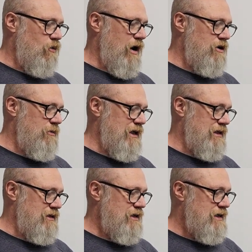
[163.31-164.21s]

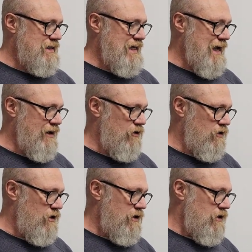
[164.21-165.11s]
watermelon,
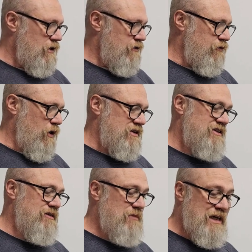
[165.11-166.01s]
kale,
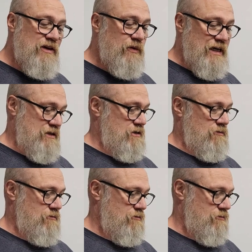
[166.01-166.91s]
frosted mini
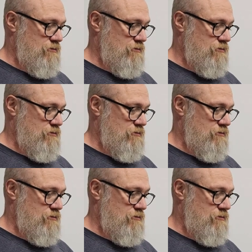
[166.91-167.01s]
wheats,